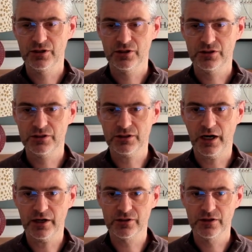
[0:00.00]

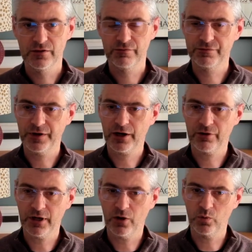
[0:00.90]
Start
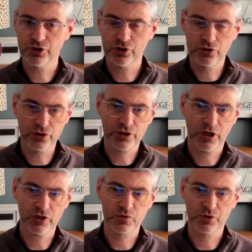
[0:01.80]
figuring out which are good
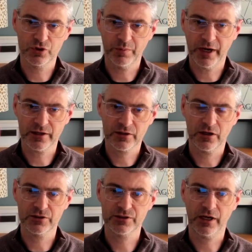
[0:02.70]
costs, which are bad
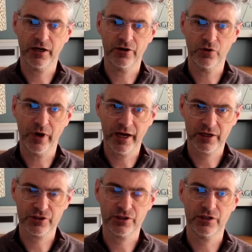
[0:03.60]
costs, and are you
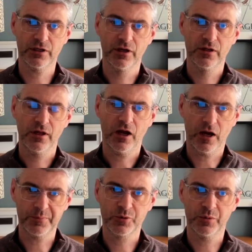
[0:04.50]
actually
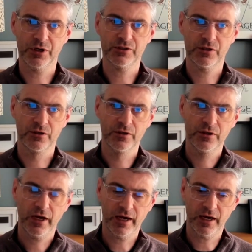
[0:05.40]
optimizing
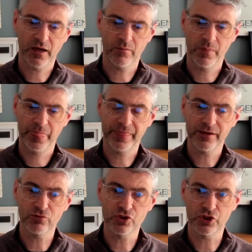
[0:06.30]
the
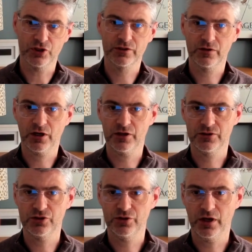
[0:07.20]
results of the cost
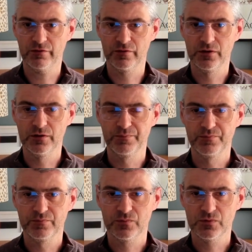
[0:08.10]
that you have.
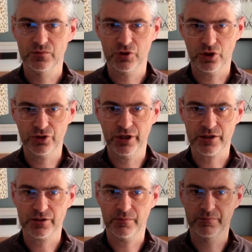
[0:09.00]
Talk to you
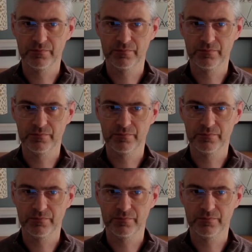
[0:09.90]
next time.